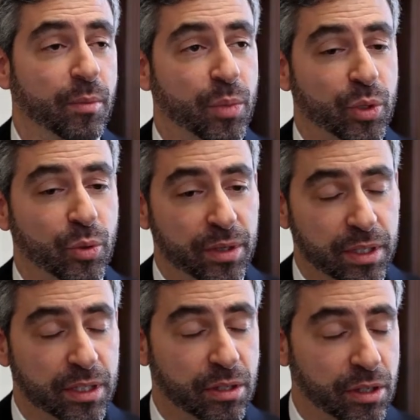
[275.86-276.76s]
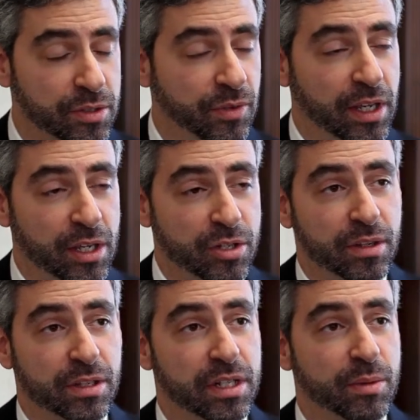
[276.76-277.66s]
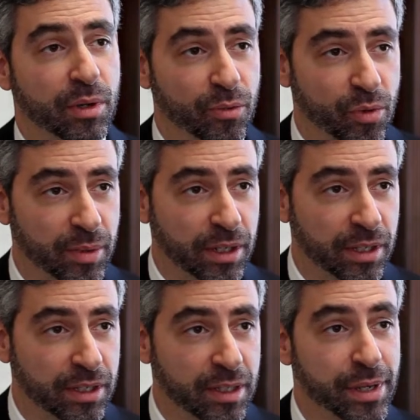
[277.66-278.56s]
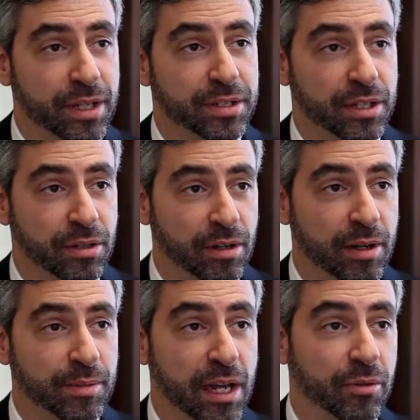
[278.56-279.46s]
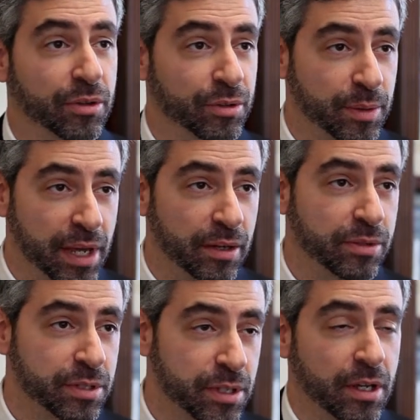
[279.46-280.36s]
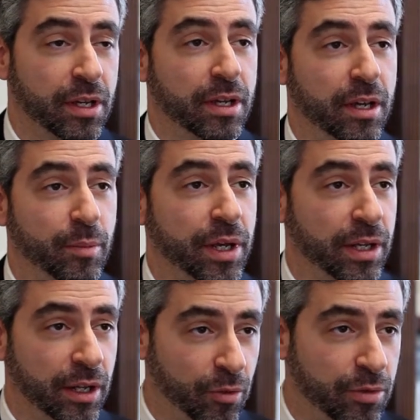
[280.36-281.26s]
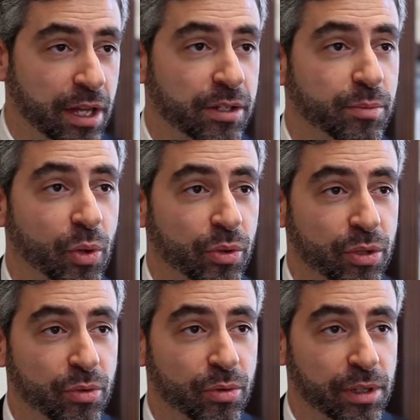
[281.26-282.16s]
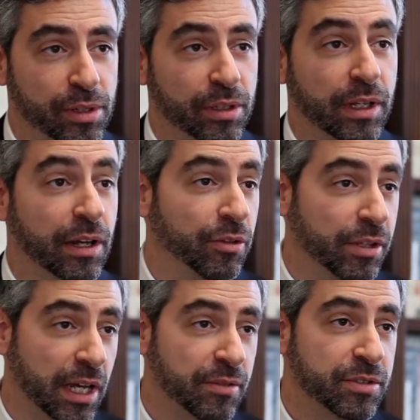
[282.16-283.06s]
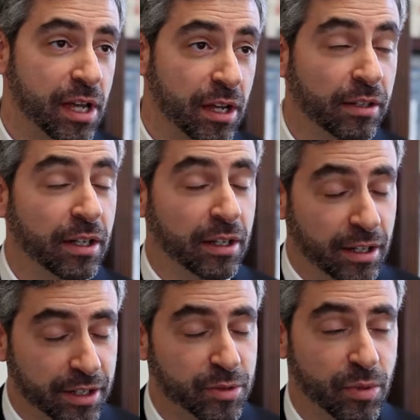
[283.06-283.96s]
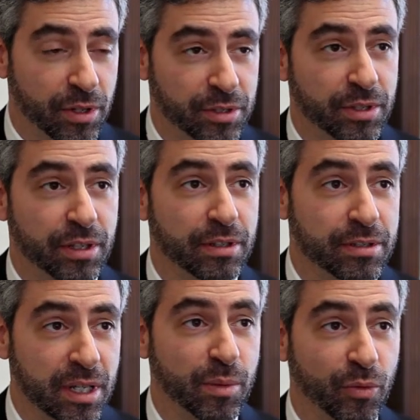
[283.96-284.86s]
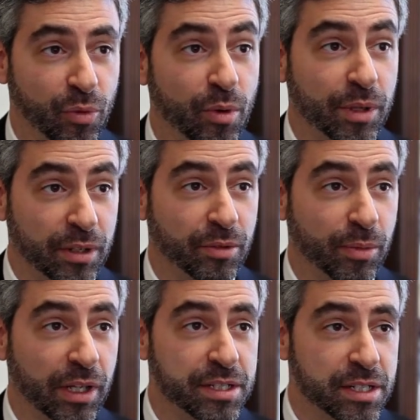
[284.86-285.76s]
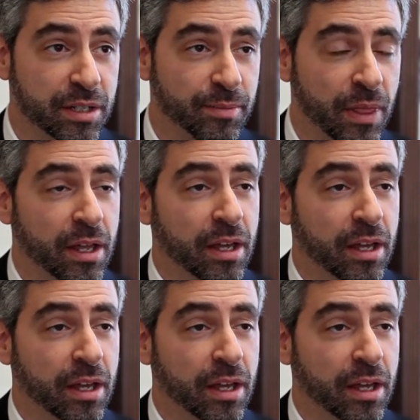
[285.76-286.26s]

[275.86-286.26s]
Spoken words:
Between the detoxification and the slimming formula in the past year, I'm down 30 pounds, and I owe that both to a healthy lifestyle and as well to the slimming formula from GliSODin.